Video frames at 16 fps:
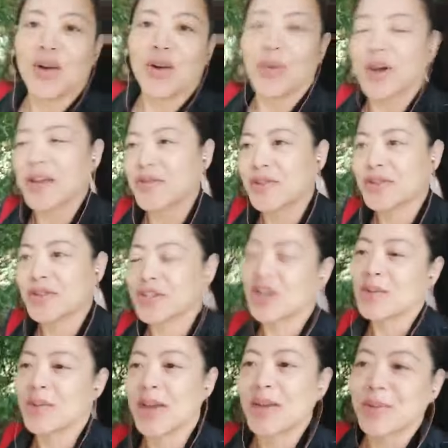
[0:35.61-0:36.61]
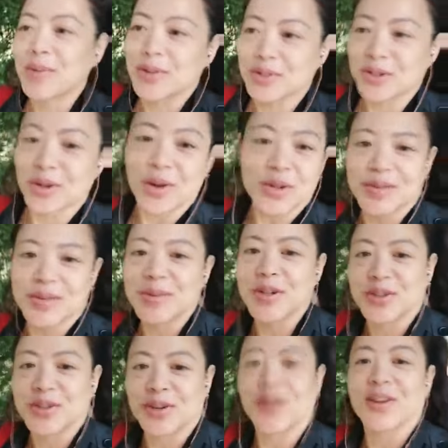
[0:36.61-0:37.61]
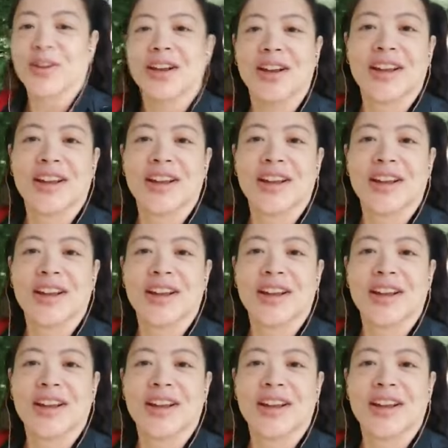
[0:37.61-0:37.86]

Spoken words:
whatever you tell people has got to be true.